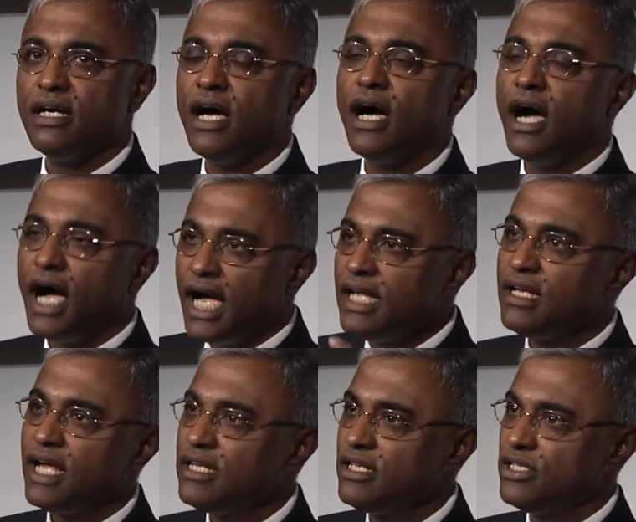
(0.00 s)
a high
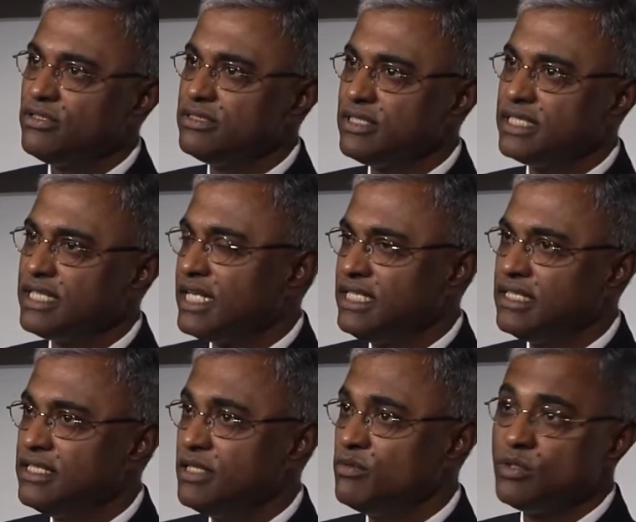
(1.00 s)
likelihood that that
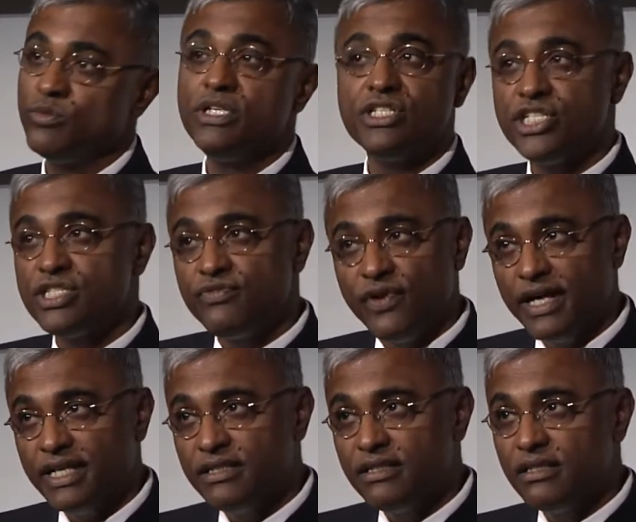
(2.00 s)
kidney will work just
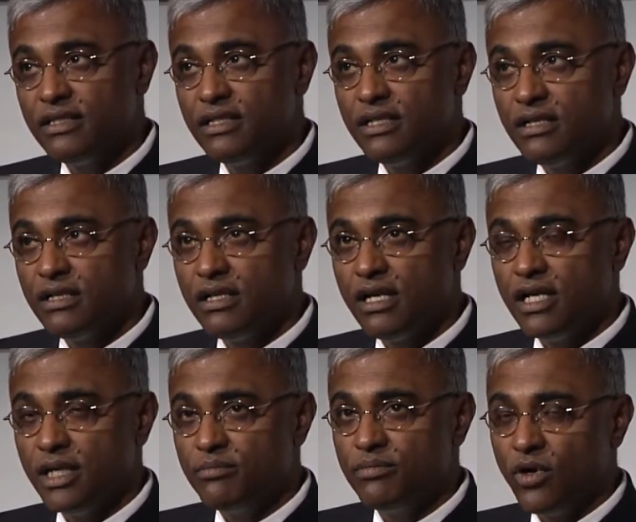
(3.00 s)
fine,
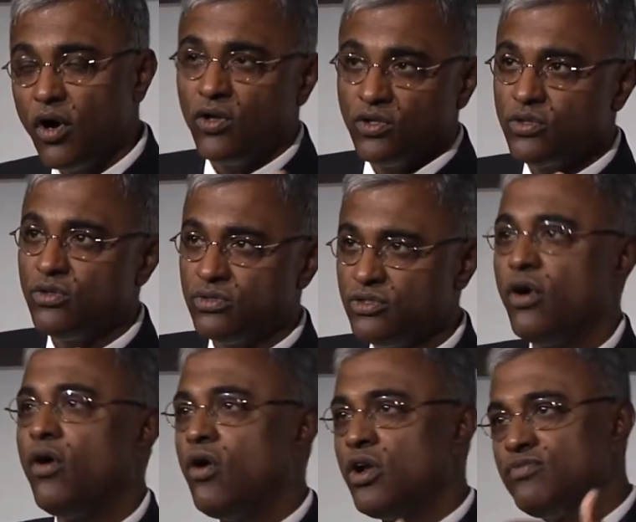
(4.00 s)
although
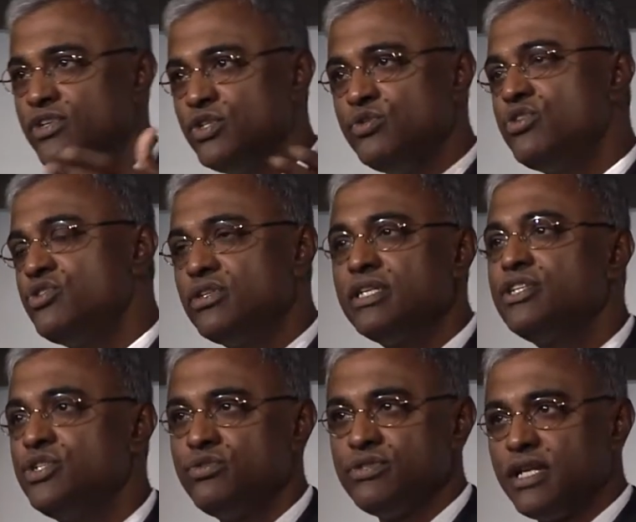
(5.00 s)
all of the usual
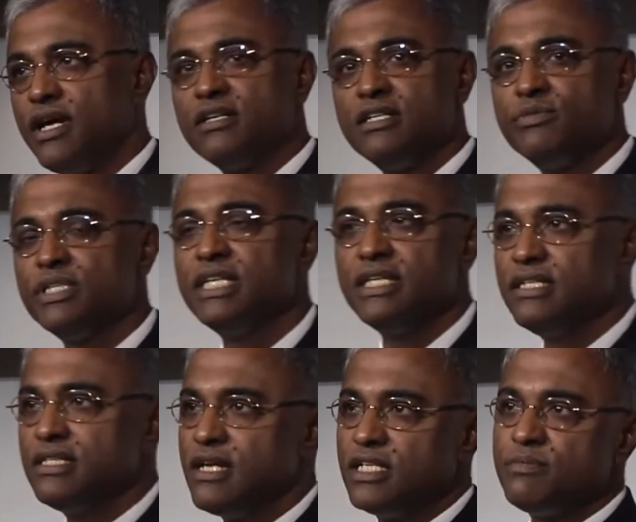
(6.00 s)
issues that occur with
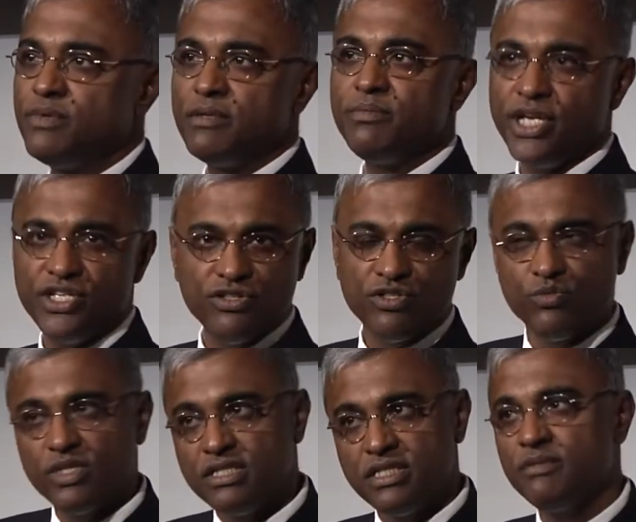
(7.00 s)
kidney transplant patients
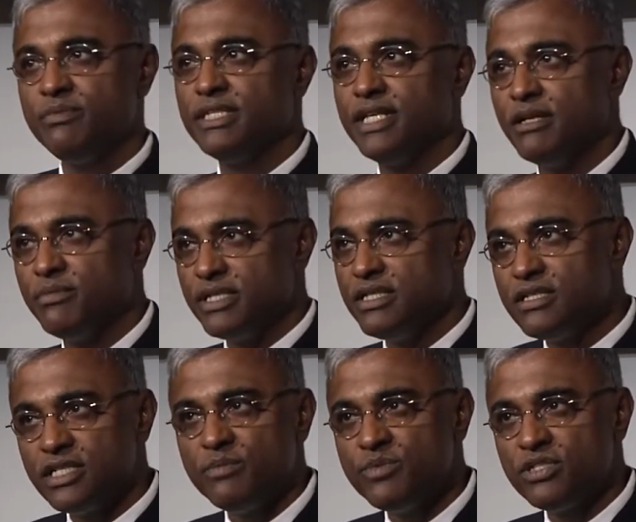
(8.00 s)
will still be there. But in
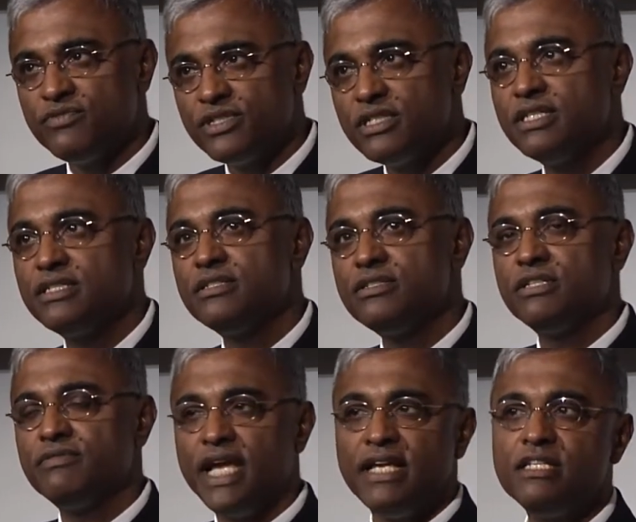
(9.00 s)
terms of recurrence
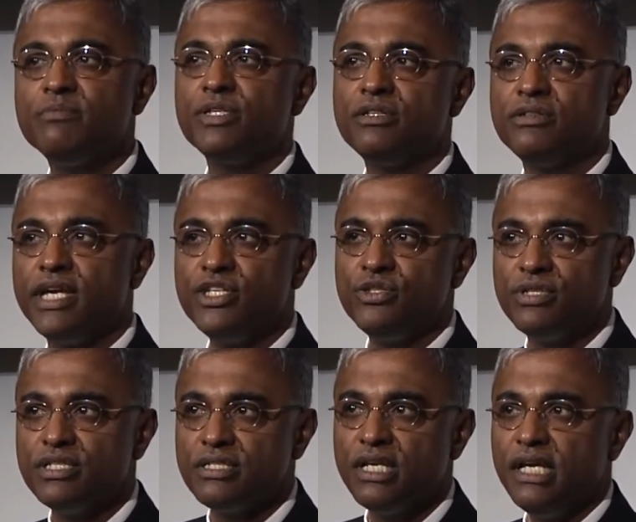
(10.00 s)
of atypical
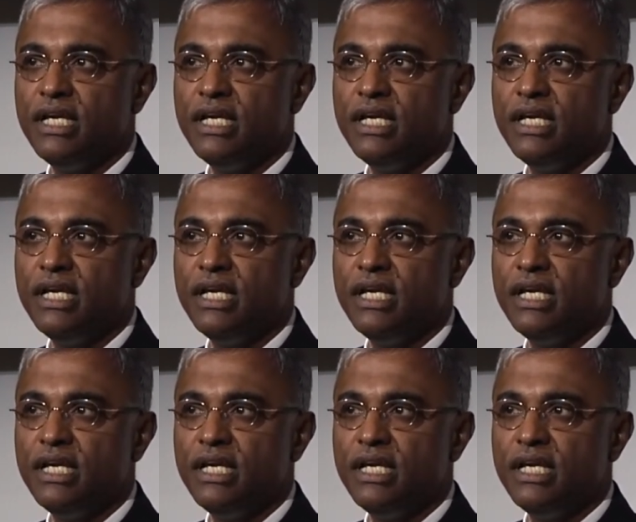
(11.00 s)
HUS,